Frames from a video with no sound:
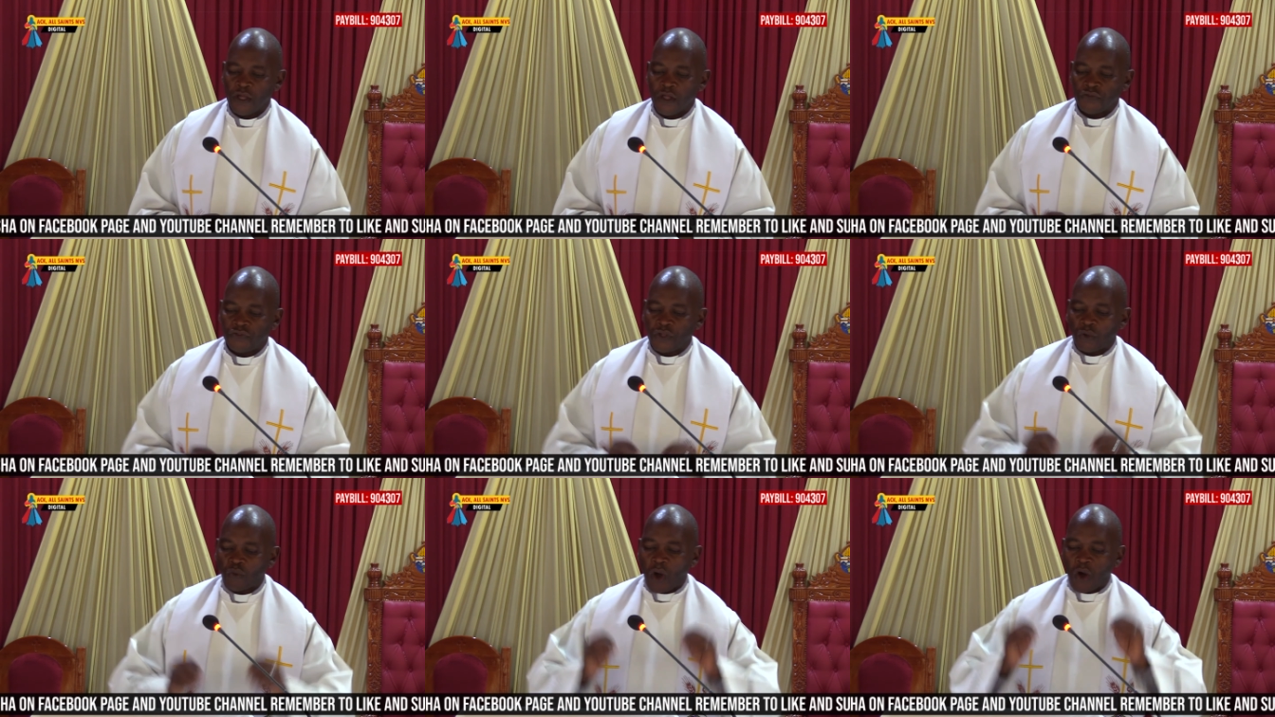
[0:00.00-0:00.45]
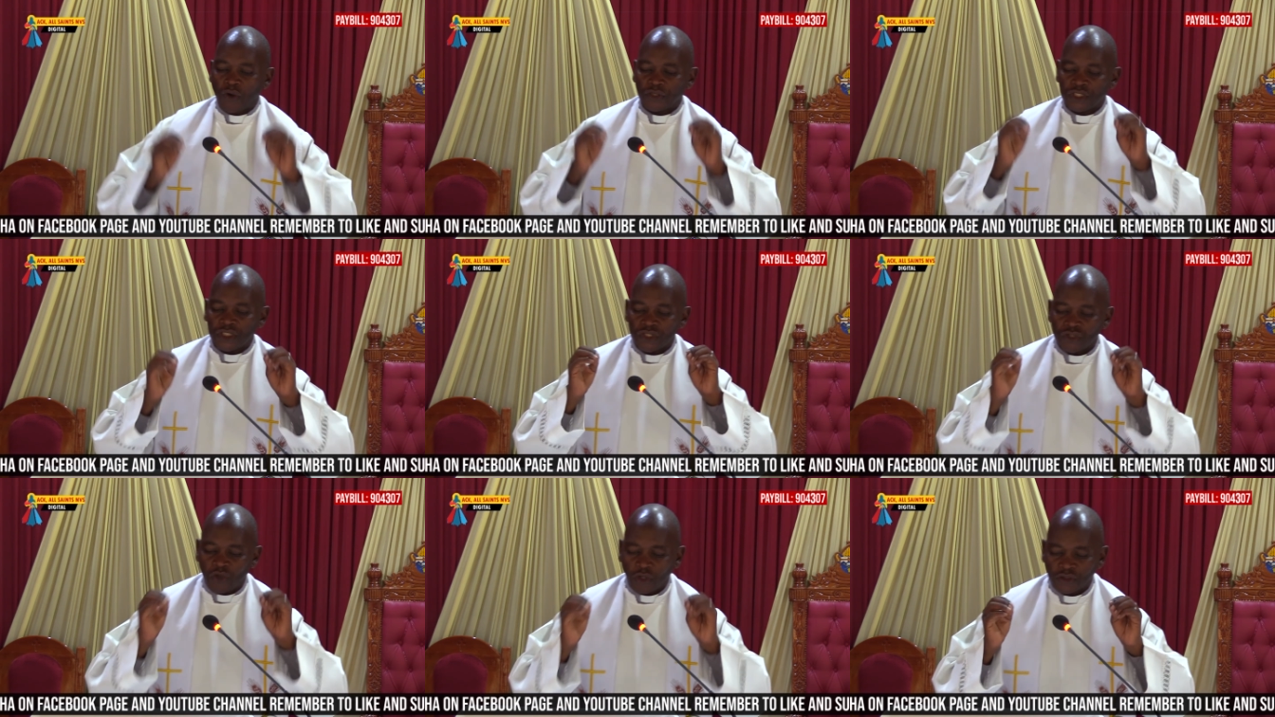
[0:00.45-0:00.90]
The world
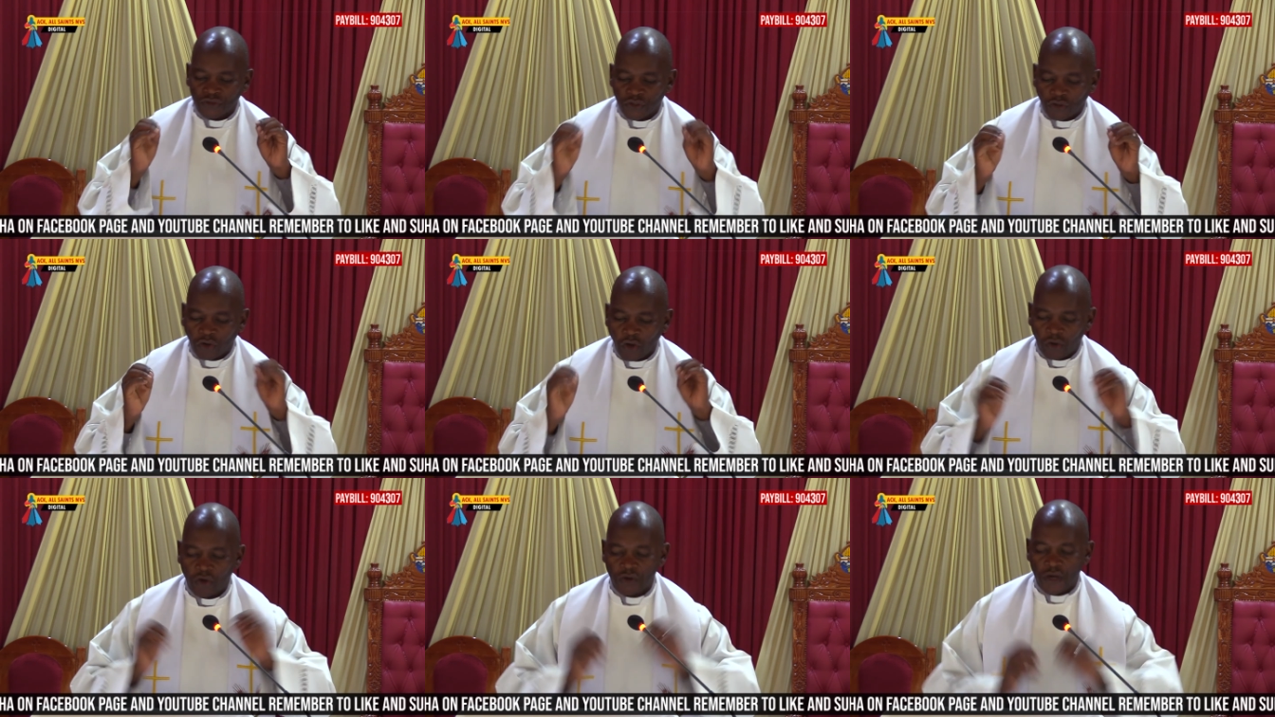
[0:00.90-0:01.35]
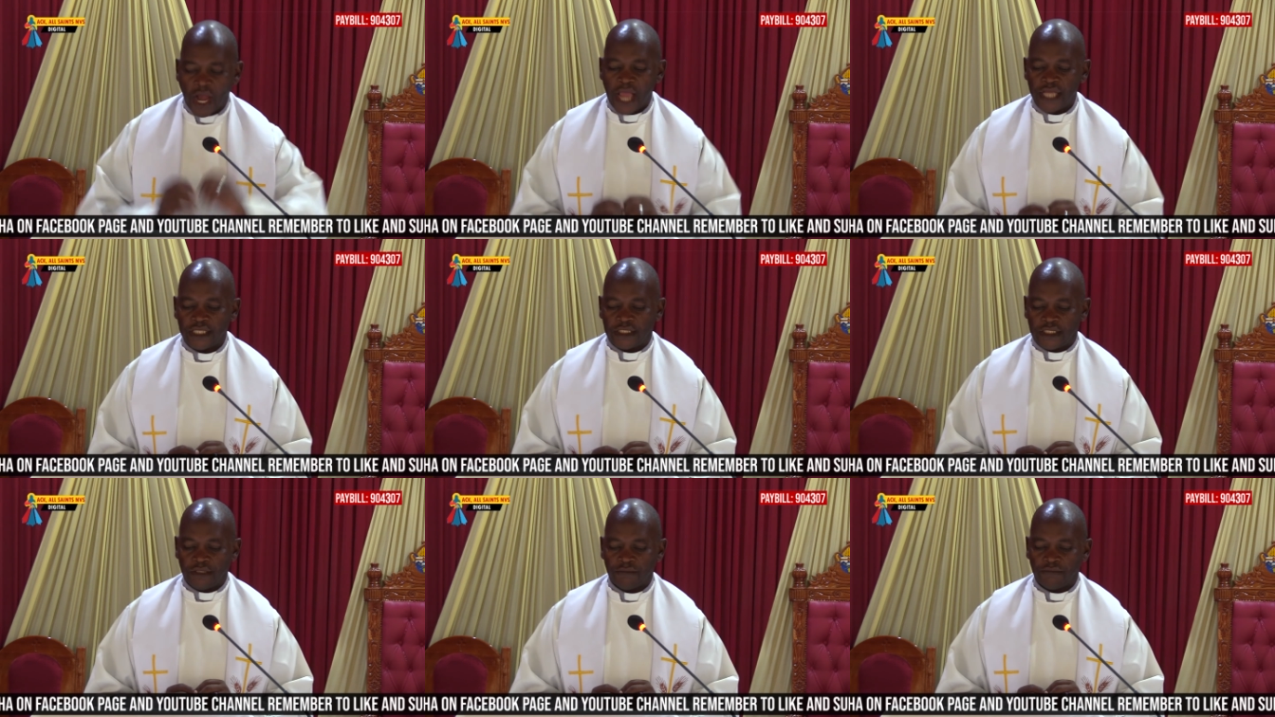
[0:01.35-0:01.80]
did not
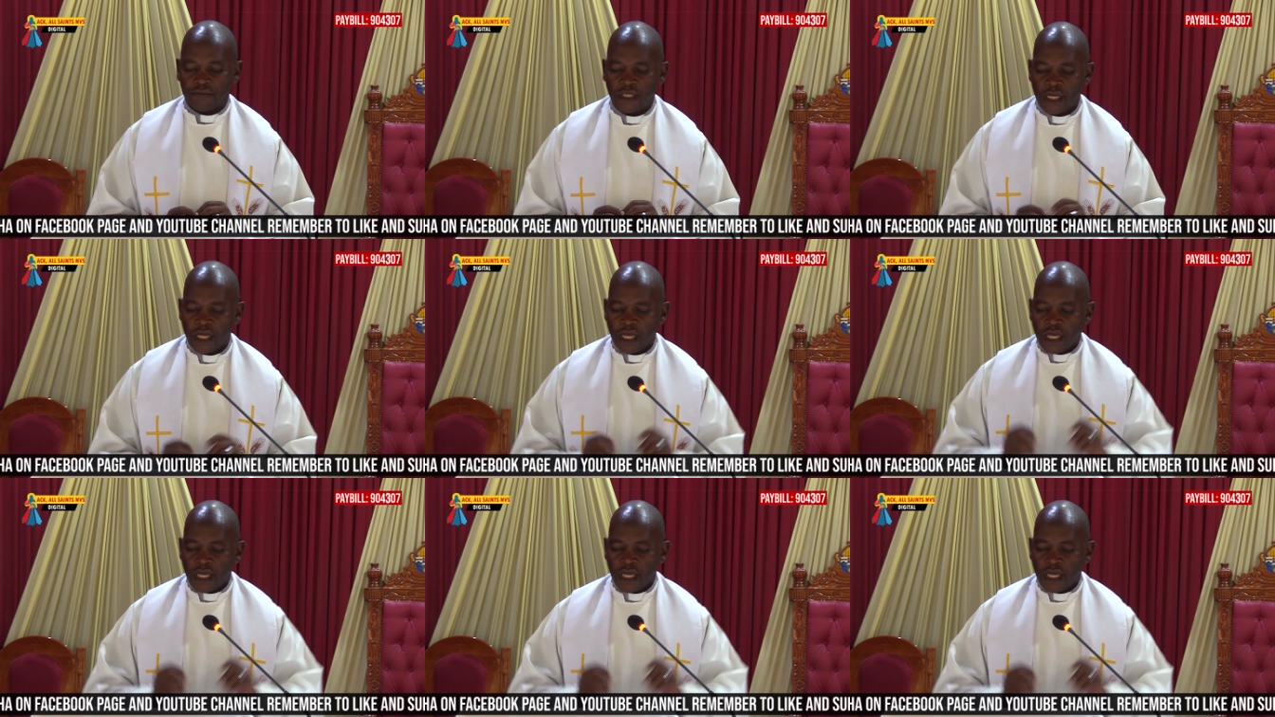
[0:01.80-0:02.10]
recognize him.